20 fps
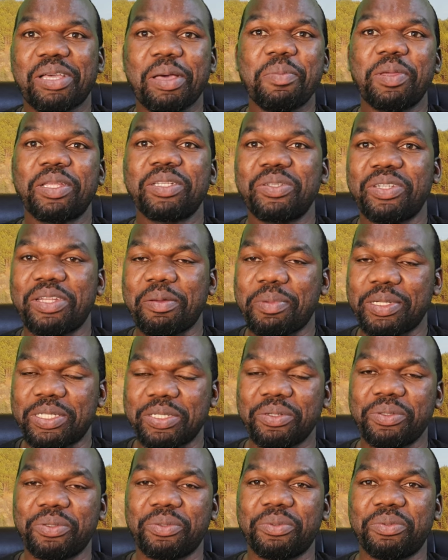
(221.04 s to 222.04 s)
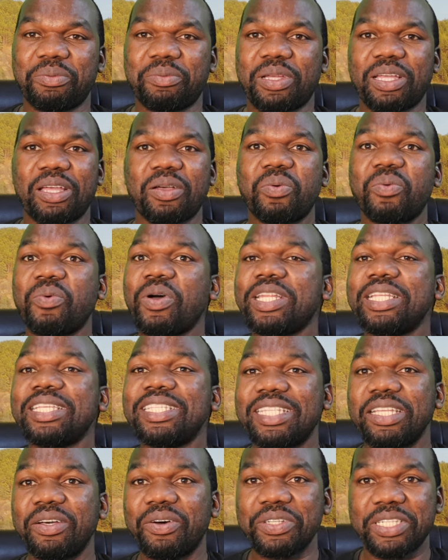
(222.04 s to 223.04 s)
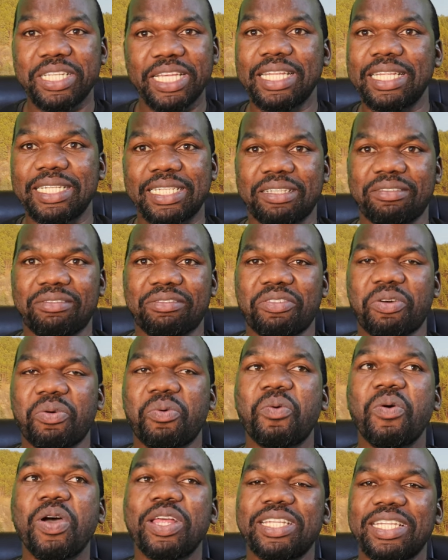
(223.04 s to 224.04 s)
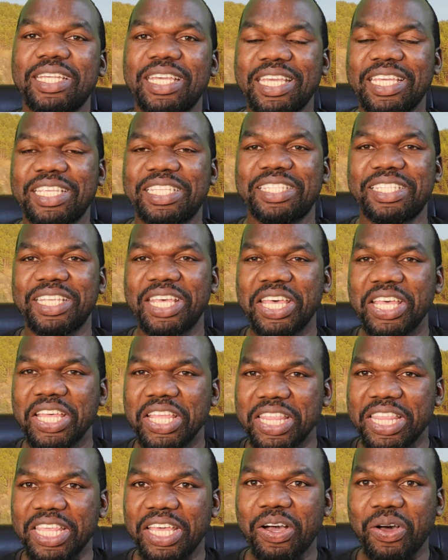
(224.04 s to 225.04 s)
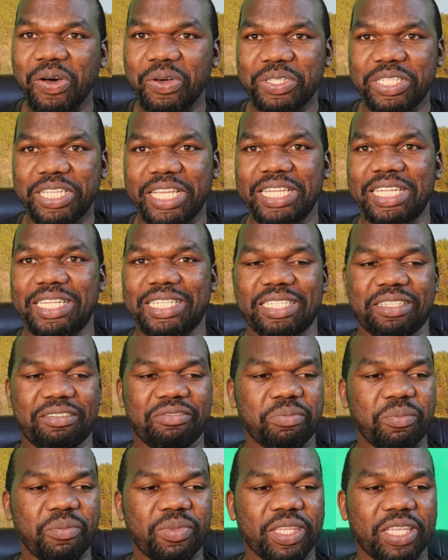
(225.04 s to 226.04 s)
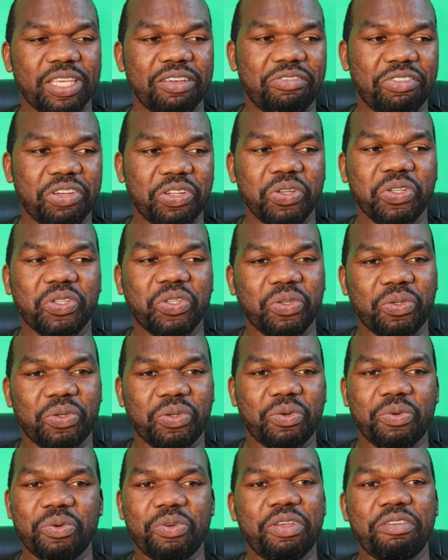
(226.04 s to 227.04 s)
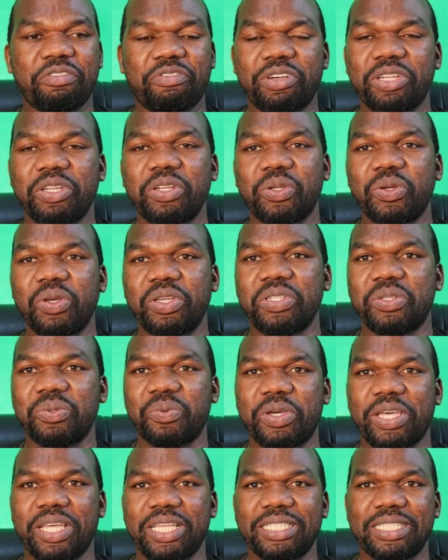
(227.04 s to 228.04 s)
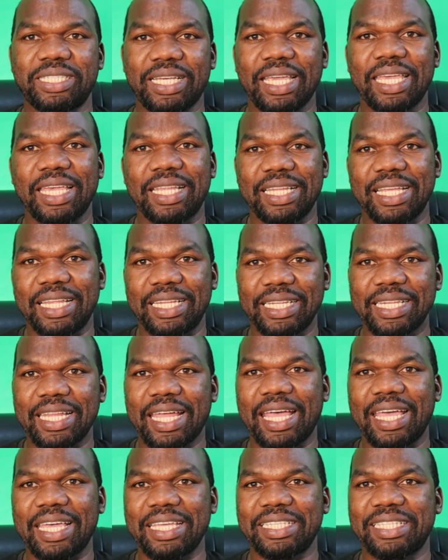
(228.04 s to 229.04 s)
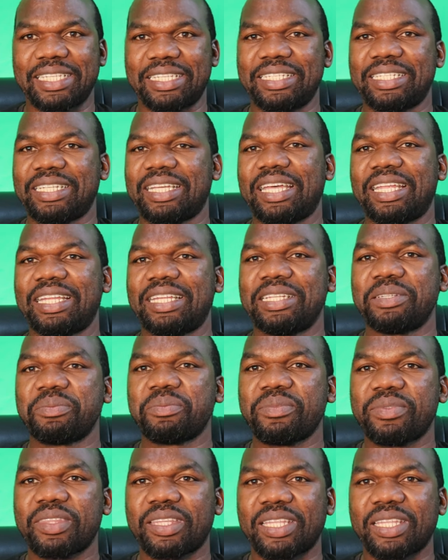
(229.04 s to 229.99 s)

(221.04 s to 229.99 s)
coming to number two, what is the alternative? What is the alternative? If we're not going to wear a jacket and ties and